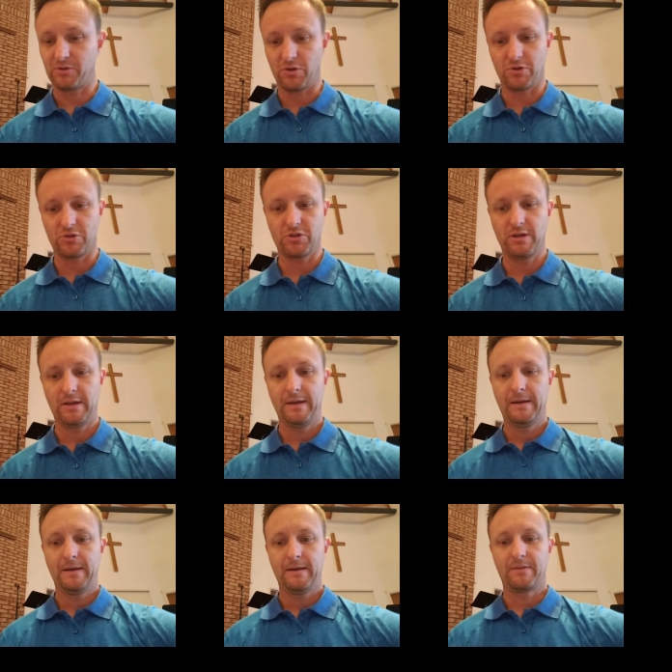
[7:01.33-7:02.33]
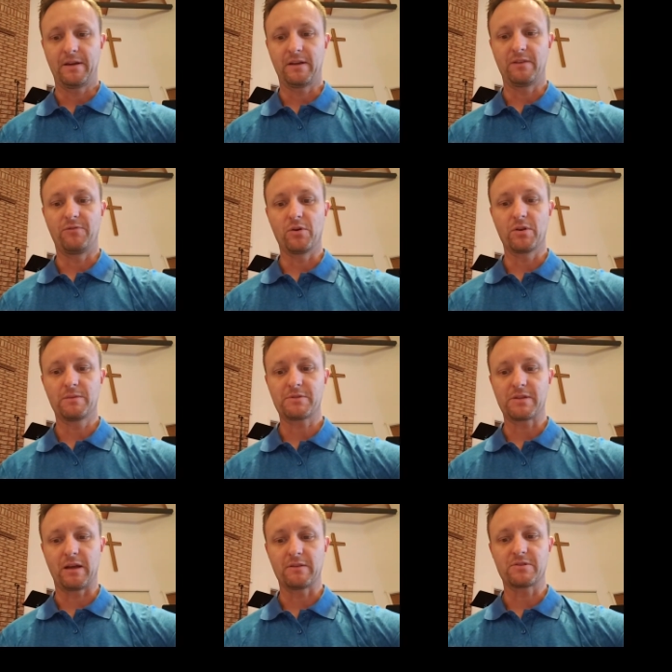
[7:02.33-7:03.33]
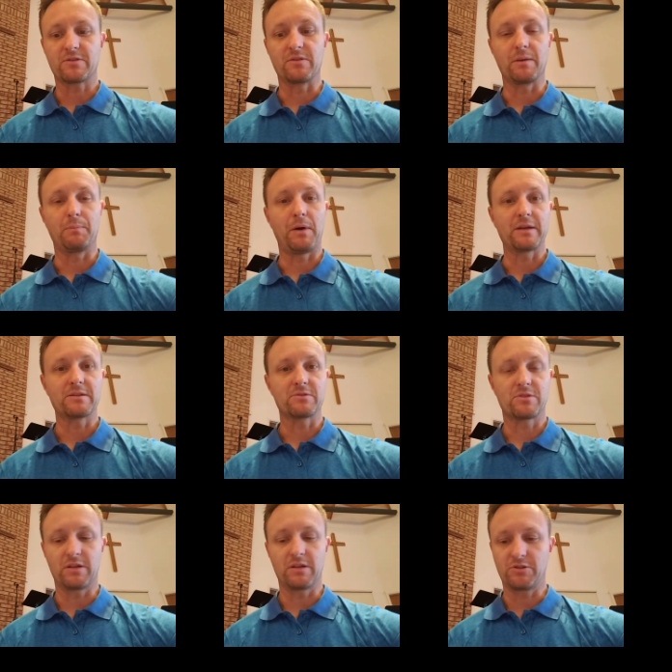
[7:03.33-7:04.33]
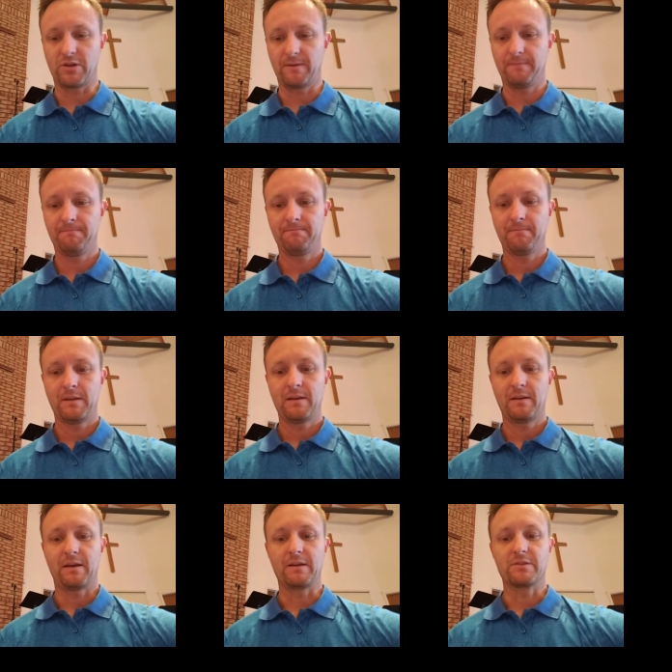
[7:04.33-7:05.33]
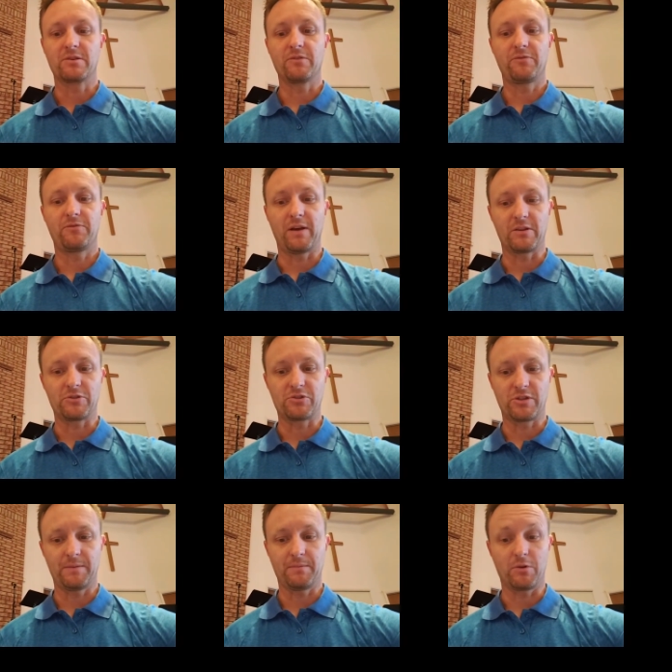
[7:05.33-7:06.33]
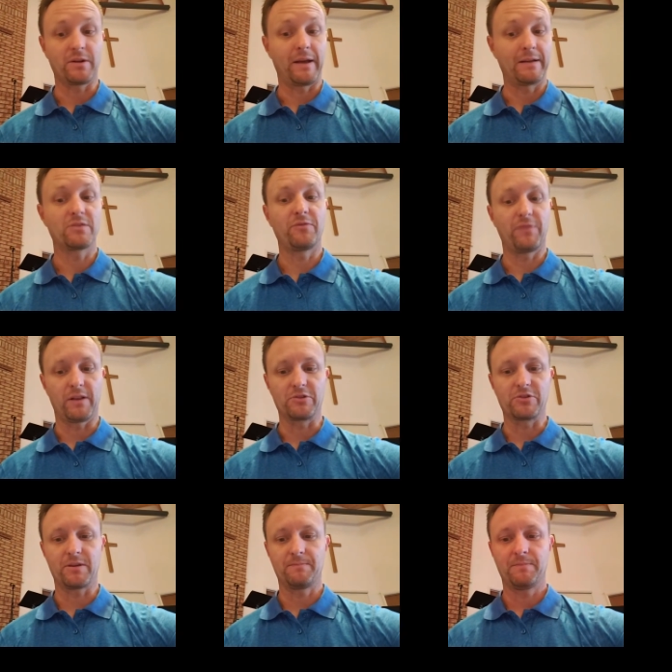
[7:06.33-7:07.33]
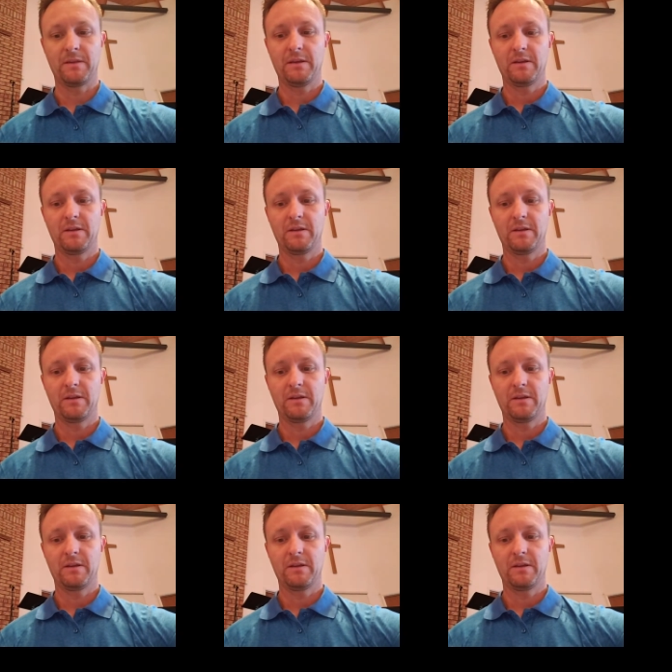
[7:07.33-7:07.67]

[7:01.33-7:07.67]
church, they devoted themselves to the apostles' teaching and to the fellowship, or and to fellowship,